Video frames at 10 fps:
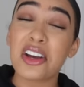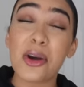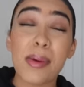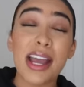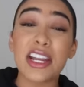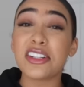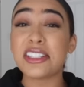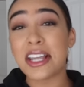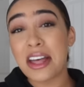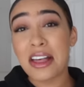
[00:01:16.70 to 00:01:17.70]
Go by
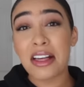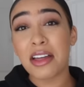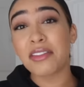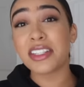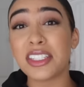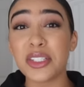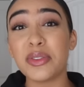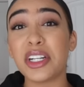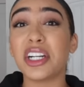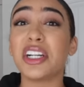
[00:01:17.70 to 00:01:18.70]
yourself. It's
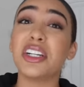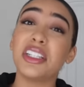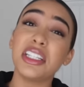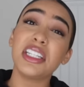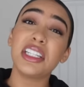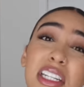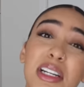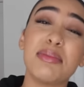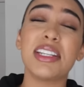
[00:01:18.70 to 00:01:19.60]
too early. I'm